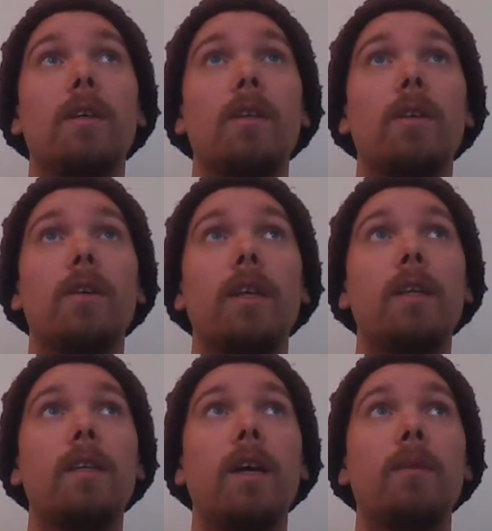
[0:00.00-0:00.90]
look at
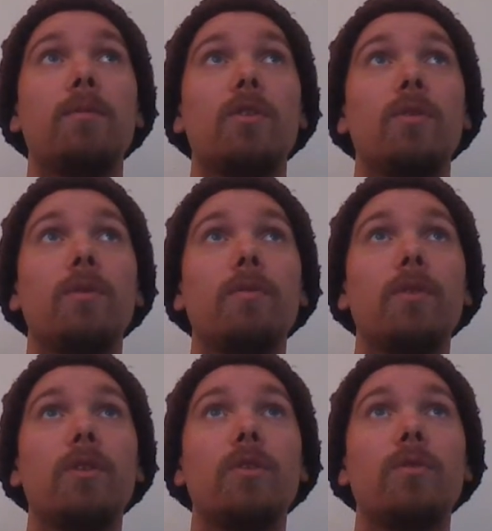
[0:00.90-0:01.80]
the times the
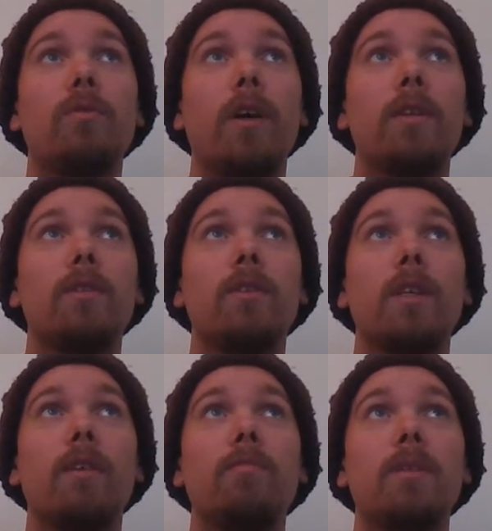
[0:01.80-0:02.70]
universe tried to
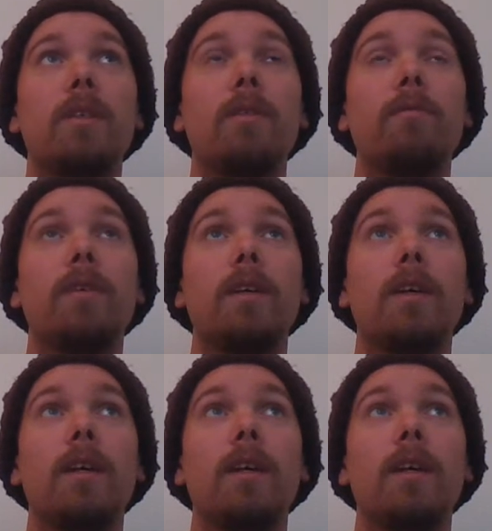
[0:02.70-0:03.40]
give me something